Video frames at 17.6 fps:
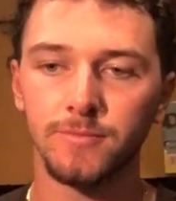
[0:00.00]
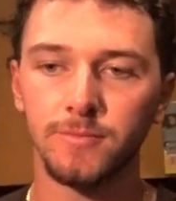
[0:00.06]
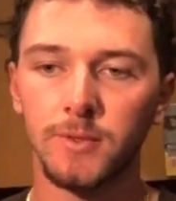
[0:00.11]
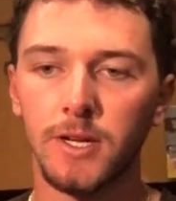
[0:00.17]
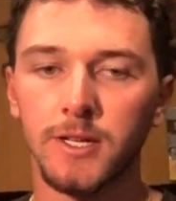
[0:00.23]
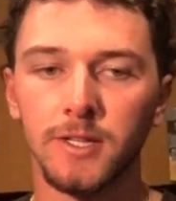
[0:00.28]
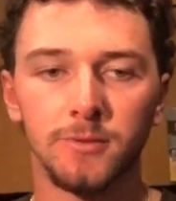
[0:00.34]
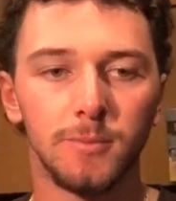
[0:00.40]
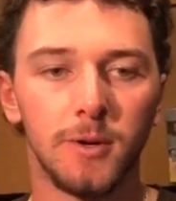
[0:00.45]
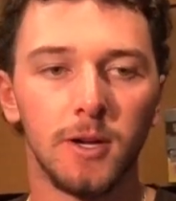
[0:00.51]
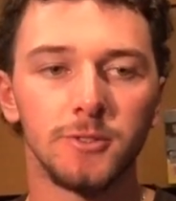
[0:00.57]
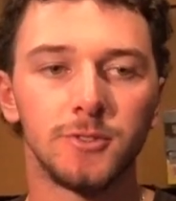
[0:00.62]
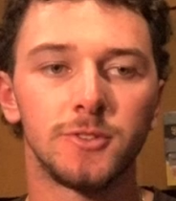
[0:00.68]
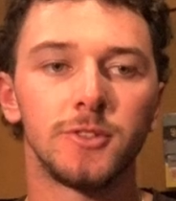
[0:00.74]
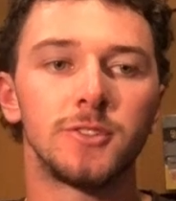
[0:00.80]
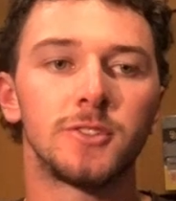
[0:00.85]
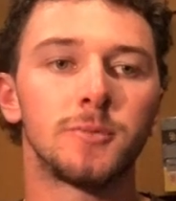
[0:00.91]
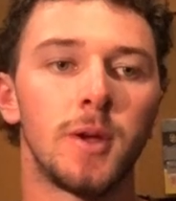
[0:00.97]

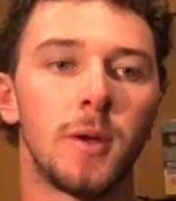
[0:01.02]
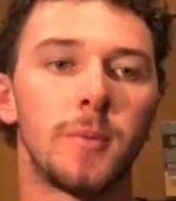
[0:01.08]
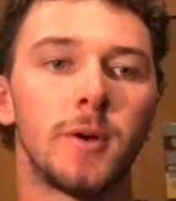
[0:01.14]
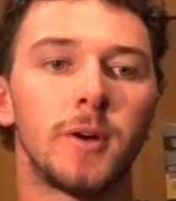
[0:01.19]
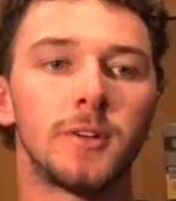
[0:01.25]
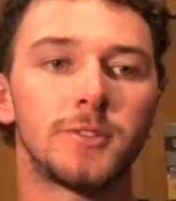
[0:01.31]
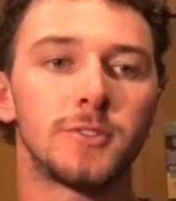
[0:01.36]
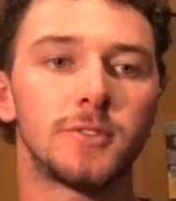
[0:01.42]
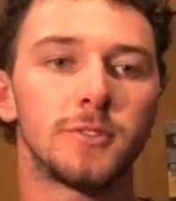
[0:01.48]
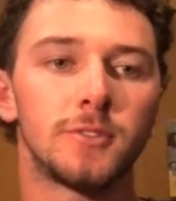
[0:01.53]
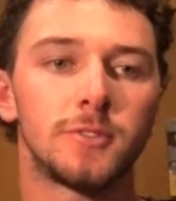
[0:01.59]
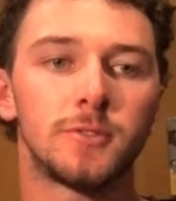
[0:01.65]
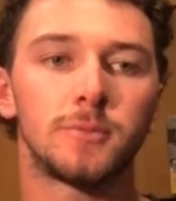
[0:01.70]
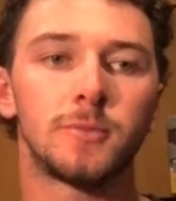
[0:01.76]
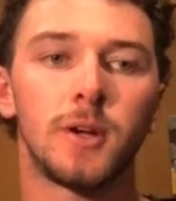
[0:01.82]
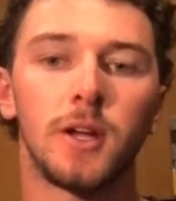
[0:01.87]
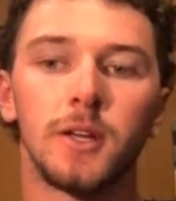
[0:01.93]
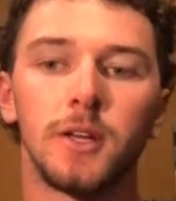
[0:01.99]
milestones to my parents. It's
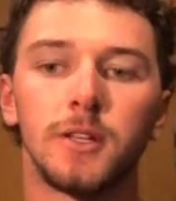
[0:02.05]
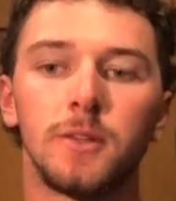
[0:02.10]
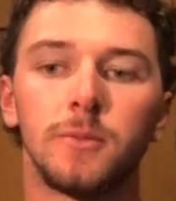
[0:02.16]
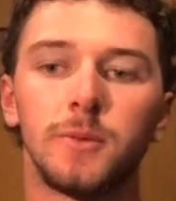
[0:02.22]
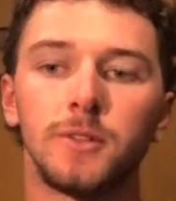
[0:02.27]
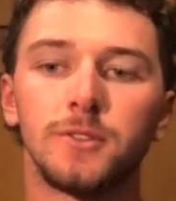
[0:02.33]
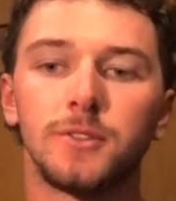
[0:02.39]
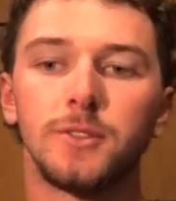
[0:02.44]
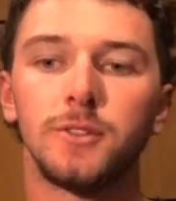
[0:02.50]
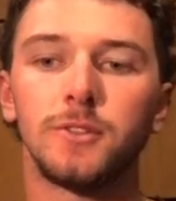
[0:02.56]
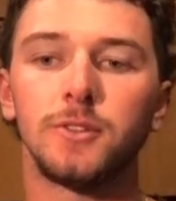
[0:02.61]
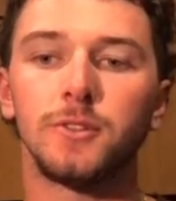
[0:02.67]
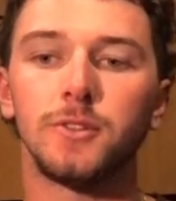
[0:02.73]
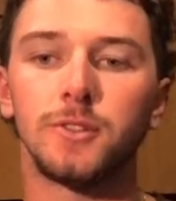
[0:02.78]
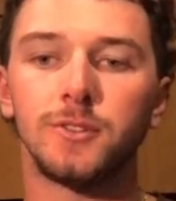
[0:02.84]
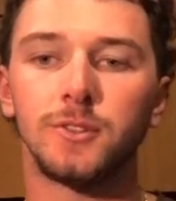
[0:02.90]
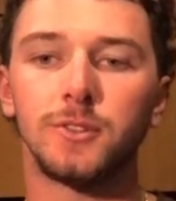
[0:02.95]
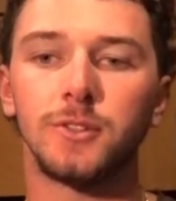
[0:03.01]
probably like the best thing to do,
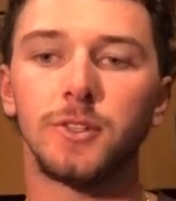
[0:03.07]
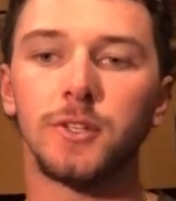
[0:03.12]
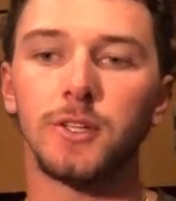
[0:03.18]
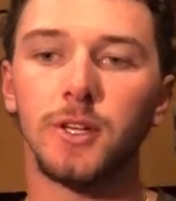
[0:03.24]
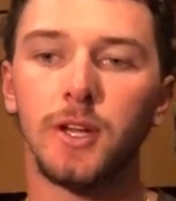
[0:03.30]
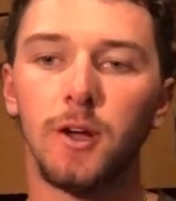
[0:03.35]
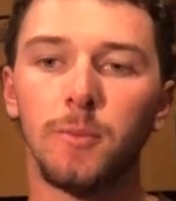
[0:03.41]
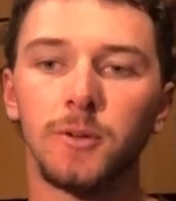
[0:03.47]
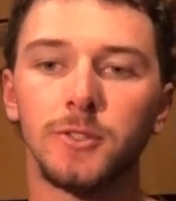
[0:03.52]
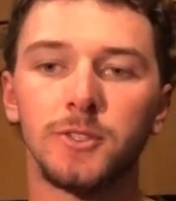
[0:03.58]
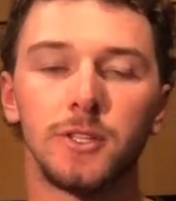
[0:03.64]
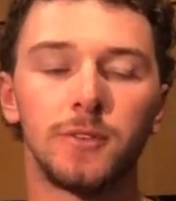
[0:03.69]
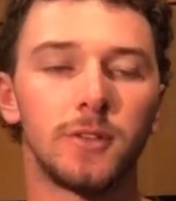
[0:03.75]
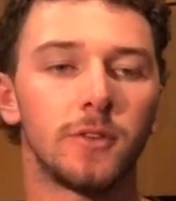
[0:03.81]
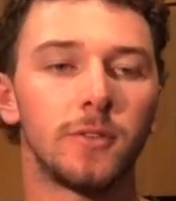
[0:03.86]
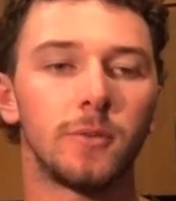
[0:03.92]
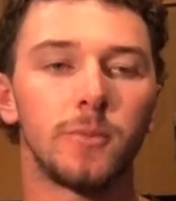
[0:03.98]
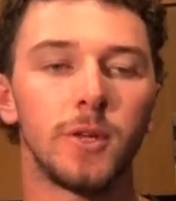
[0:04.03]
considering how much they've
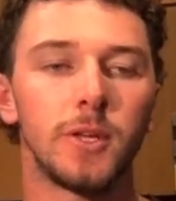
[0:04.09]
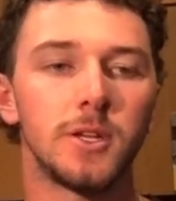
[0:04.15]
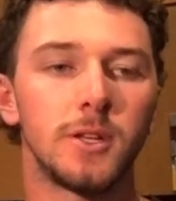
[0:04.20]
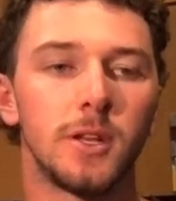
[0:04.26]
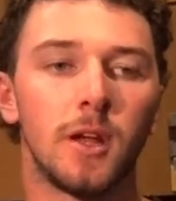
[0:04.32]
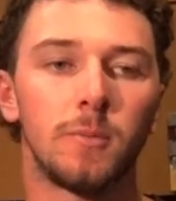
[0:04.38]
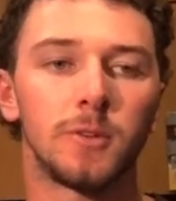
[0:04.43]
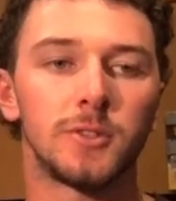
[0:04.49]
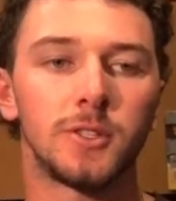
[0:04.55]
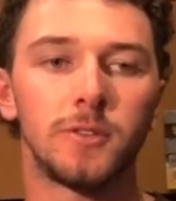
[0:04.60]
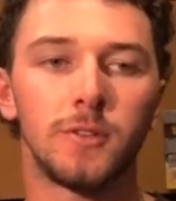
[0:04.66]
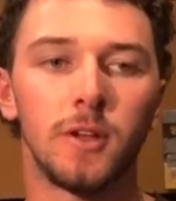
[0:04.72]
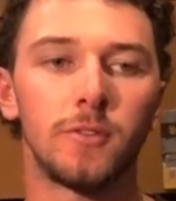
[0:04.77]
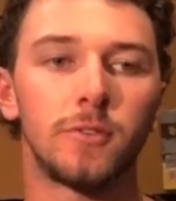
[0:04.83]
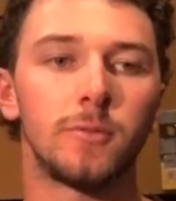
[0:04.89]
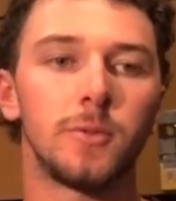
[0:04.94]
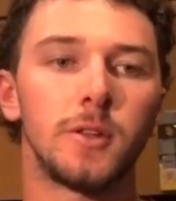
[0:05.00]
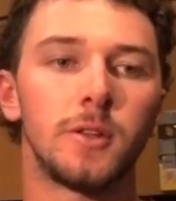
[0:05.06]
given me, how much they've
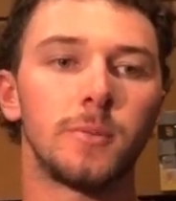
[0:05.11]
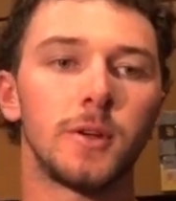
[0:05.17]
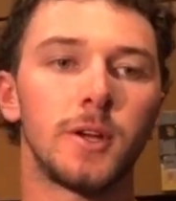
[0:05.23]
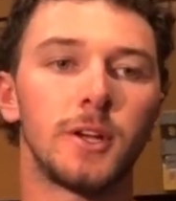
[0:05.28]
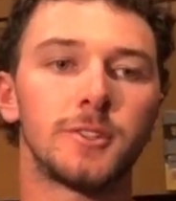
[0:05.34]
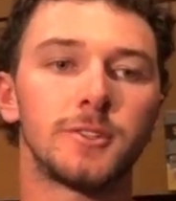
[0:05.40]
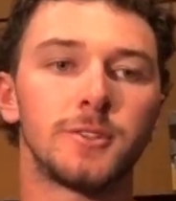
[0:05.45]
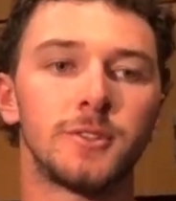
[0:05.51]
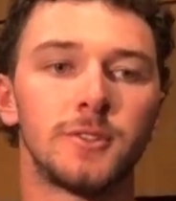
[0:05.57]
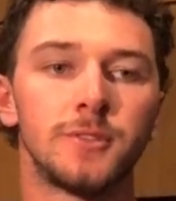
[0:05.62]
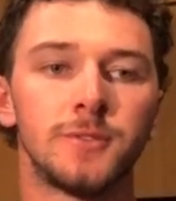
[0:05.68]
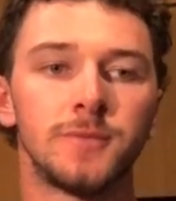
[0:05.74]
done for me in the past.